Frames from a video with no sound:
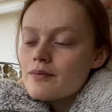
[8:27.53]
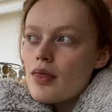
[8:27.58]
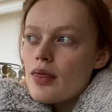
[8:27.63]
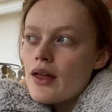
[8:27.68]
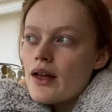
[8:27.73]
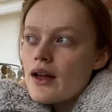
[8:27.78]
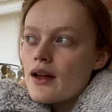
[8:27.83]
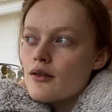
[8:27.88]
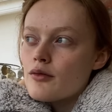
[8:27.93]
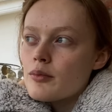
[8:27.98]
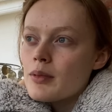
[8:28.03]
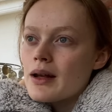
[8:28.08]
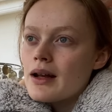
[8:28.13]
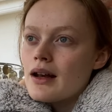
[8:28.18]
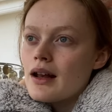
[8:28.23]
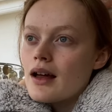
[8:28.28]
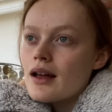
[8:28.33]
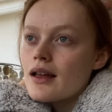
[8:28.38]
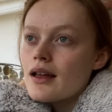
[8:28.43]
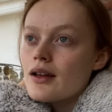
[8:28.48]
they have been
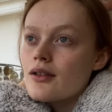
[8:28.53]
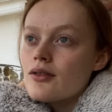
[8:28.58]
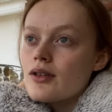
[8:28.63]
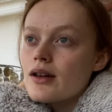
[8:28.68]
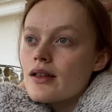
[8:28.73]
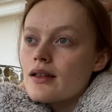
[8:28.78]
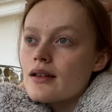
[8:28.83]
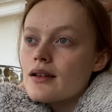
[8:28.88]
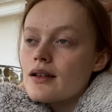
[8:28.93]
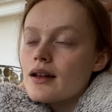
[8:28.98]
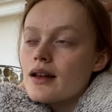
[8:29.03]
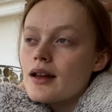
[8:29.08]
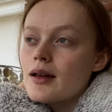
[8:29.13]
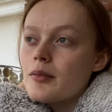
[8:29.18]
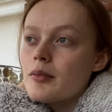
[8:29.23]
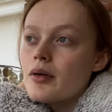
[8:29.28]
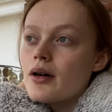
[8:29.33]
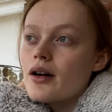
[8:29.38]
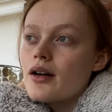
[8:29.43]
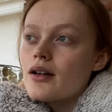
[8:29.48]
lacking recently,
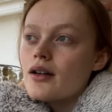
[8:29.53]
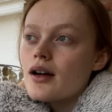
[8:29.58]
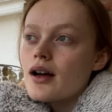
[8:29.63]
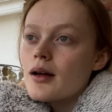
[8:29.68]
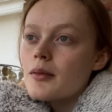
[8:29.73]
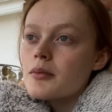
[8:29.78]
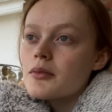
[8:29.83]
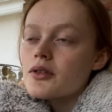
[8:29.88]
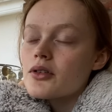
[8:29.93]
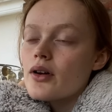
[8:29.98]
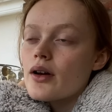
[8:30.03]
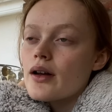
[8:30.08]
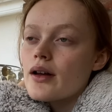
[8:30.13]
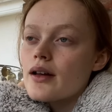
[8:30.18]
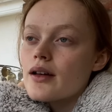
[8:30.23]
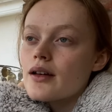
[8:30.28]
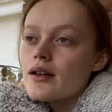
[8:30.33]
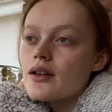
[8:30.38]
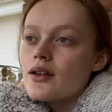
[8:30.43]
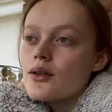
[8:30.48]
but I'm
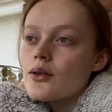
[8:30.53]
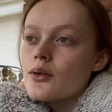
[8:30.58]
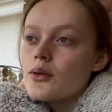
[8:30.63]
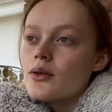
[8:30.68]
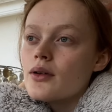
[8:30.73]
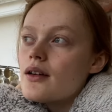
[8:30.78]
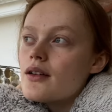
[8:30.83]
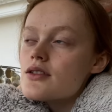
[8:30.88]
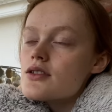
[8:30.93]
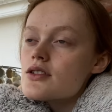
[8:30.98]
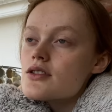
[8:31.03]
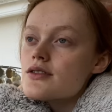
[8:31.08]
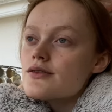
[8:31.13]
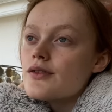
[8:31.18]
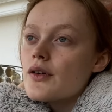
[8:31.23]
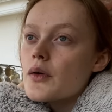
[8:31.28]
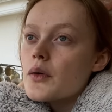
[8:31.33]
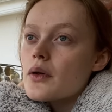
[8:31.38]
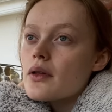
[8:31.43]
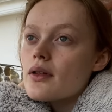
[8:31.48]
trying to just
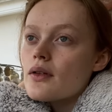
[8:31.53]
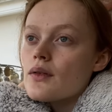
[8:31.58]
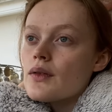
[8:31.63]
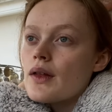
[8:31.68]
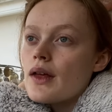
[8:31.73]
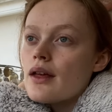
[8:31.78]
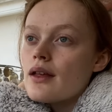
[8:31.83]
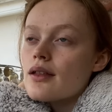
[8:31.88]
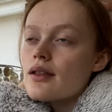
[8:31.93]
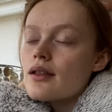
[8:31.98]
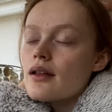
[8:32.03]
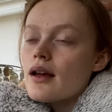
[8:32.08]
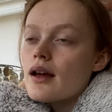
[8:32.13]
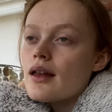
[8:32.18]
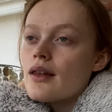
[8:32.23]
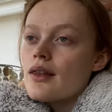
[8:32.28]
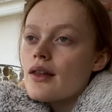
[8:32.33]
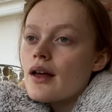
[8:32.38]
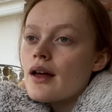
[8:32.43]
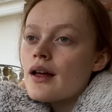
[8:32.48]
focus on this,
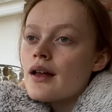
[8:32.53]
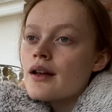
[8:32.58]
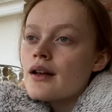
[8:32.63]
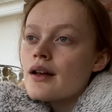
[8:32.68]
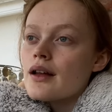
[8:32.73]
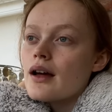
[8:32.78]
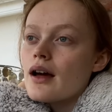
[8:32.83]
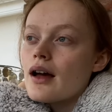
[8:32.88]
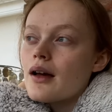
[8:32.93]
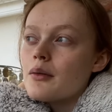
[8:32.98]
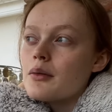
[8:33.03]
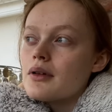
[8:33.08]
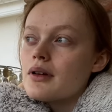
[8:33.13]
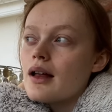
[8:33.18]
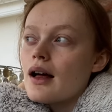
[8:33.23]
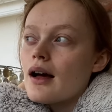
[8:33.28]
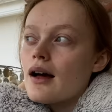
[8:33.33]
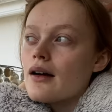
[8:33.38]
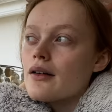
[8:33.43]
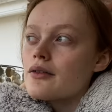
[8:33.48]
and then I will
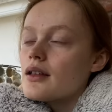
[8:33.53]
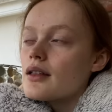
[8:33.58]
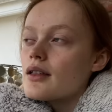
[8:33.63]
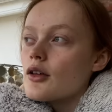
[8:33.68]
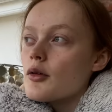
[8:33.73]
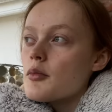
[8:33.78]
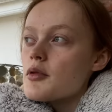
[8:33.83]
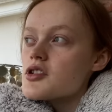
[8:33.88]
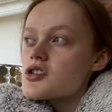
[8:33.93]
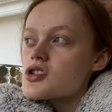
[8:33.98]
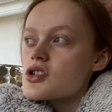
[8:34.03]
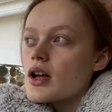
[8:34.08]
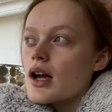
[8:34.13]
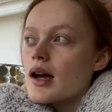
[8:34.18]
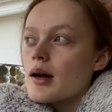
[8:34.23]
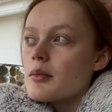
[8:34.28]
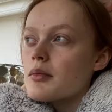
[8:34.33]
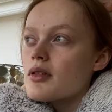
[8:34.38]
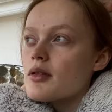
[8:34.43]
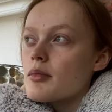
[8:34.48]
have so much
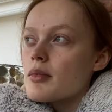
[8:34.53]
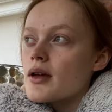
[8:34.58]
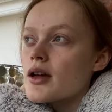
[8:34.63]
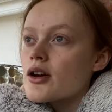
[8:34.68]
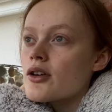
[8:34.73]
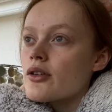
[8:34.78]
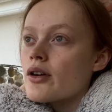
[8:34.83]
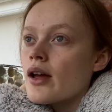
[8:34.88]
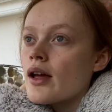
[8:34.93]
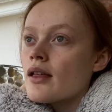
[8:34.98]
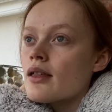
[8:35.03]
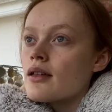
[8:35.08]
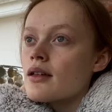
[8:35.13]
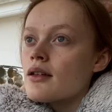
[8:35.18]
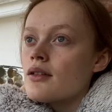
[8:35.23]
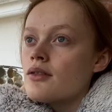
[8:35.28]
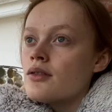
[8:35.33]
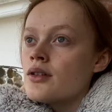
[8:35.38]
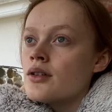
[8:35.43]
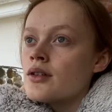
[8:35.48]
time to be
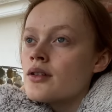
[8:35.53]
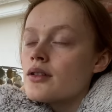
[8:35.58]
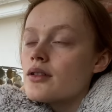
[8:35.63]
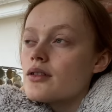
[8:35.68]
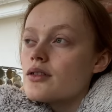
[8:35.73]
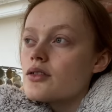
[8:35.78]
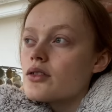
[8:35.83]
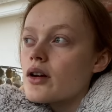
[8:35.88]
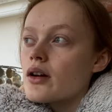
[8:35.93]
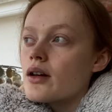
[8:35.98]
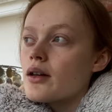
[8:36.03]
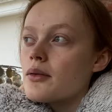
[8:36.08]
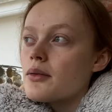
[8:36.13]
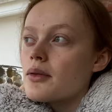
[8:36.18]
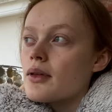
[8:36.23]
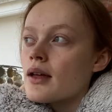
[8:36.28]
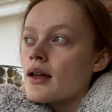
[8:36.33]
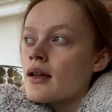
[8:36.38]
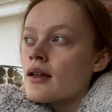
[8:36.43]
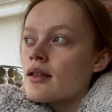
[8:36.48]
creative and try new
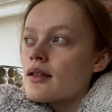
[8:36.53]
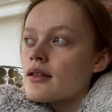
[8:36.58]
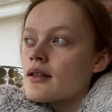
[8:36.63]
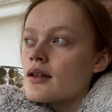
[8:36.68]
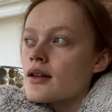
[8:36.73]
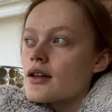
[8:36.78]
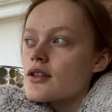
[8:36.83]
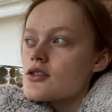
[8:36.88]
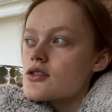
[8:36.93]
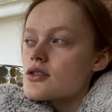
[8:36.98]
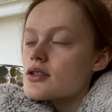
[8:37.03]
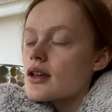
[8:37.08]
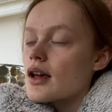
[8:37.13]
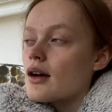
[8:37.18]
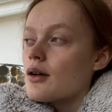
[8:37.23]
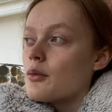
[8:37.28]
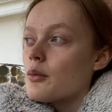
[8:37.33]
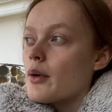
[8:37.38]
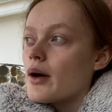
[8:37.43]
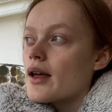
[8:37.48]
things, and I just
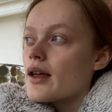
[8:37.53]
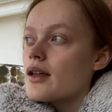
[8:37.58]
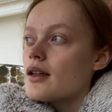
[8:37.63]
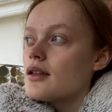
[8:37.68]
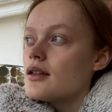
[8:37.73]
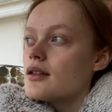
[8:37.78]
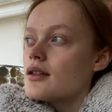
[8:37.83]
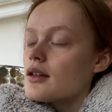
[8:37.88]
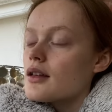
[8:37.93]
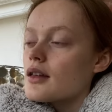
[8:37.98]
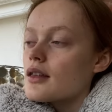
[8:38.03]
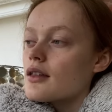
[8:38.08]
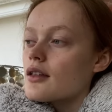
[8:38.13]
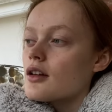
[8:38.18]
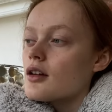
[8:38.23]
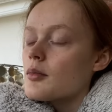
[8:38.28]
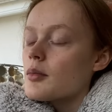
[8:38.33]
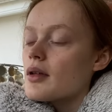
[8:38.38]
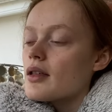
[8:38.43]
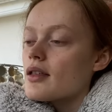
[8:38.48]
can't wait. It's
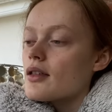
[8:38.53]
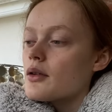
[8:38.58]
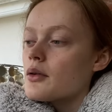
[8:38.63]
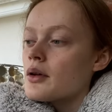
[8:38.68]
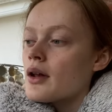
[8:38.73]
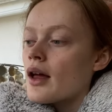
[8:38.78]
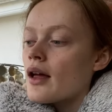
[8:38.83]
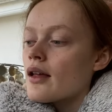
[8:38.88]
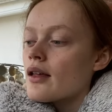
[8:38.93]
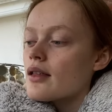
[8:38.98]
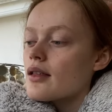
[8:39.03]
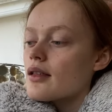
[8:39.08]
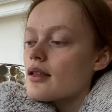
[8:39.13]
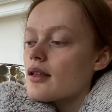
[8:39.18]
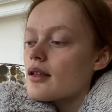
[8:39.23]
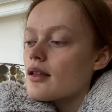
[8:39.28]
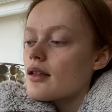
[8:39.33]
gonna be so nice.